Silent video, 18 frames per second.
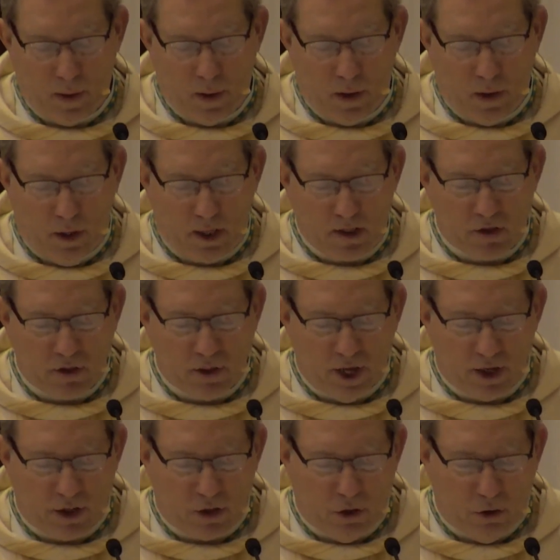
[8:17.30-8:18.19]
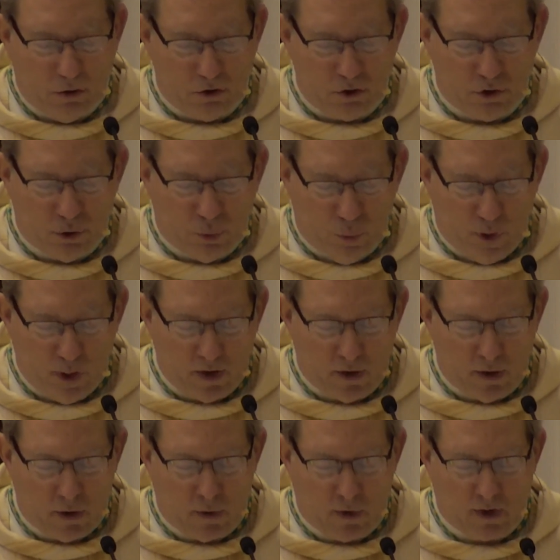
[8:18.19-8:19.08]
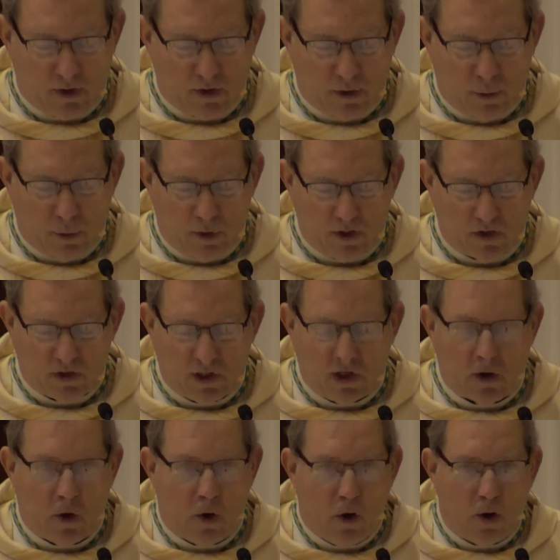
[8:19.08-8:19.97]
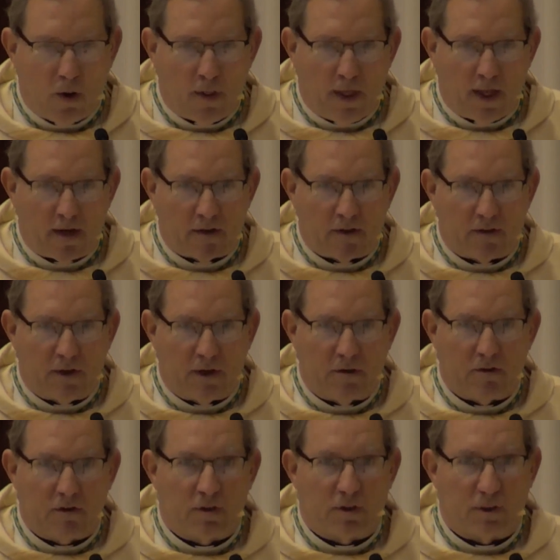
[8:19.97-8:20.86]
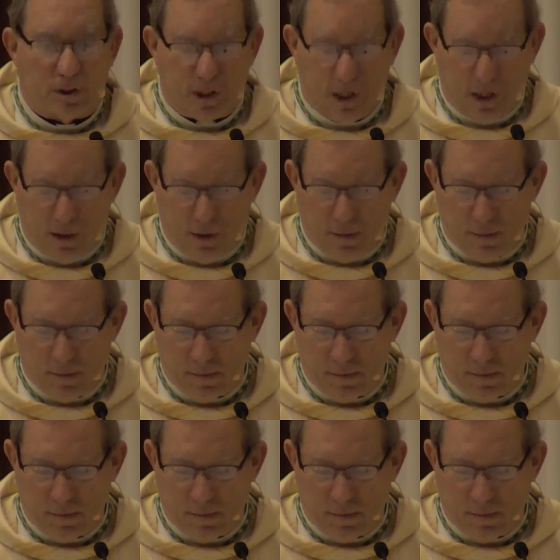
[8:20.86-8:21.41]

Let's not close the window until we see all that is there to see.